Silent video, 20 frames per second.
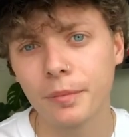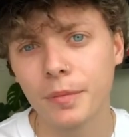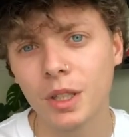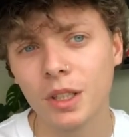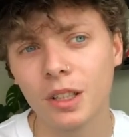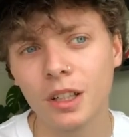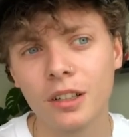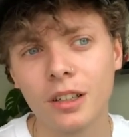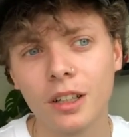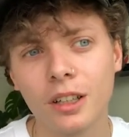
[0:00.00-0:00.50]
You
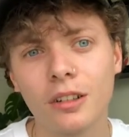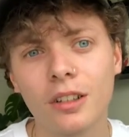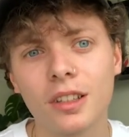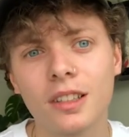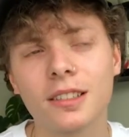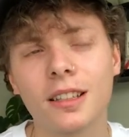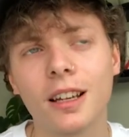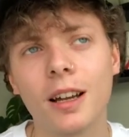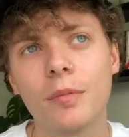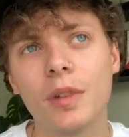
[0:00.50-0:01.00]
know, a lot of the
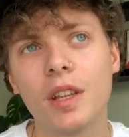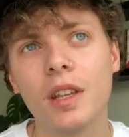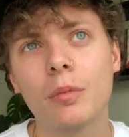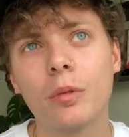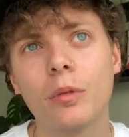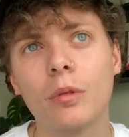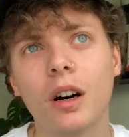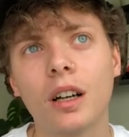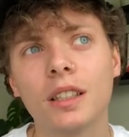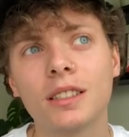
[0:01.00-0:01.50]
time
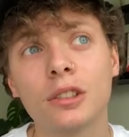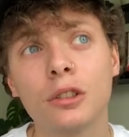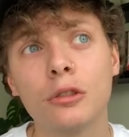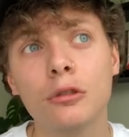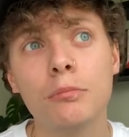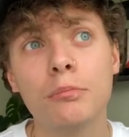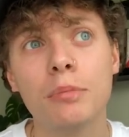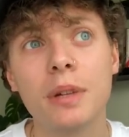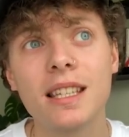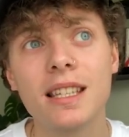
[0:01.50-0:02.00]
people are
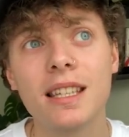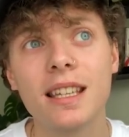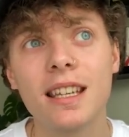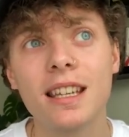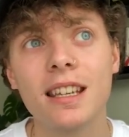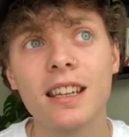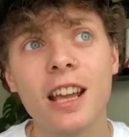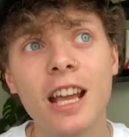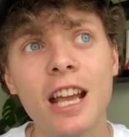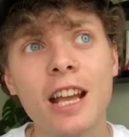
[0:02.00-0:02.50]
too
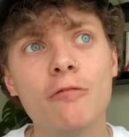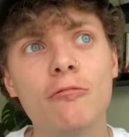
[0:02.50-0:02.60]
busy